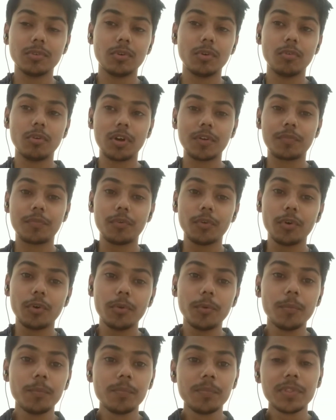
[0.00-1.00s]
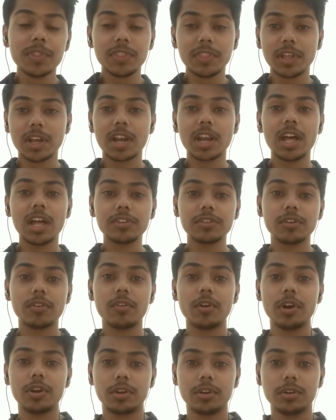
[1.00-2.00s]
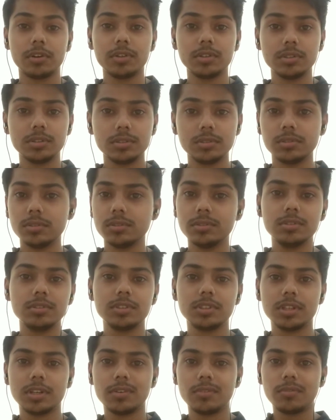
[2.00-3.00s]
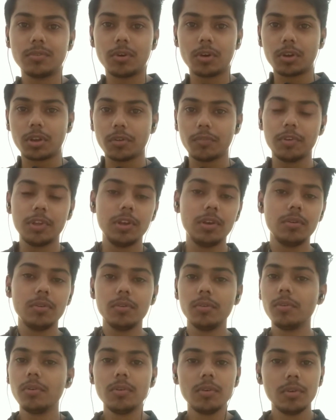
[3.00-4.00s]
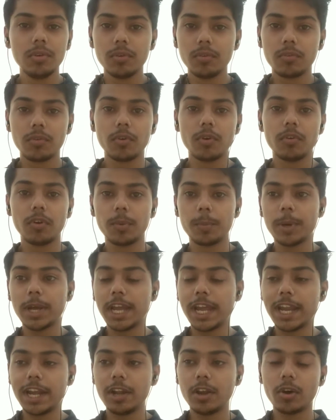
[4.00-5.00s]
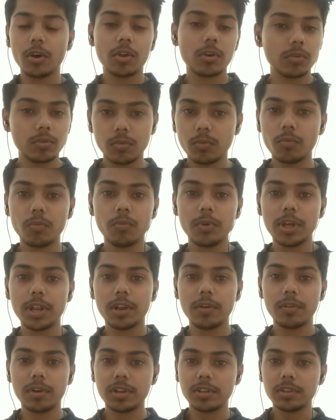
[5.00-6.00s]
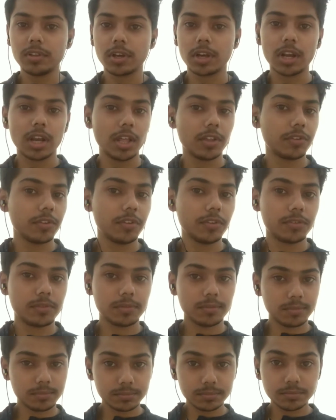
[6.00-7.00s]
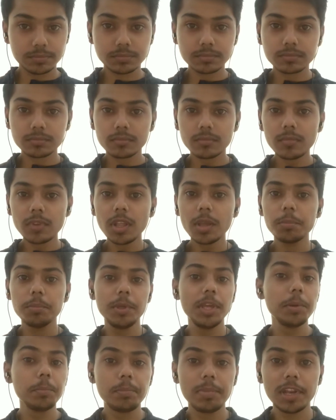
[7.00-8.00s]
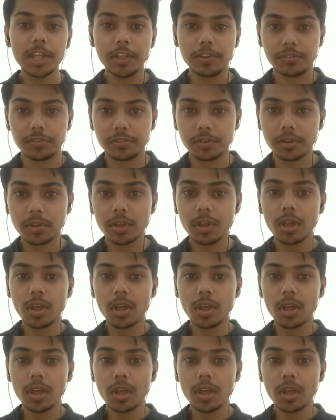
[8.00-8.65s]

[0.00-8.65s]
overflow the glass of water, the water will flow over my hand or wherever the glass is being placed.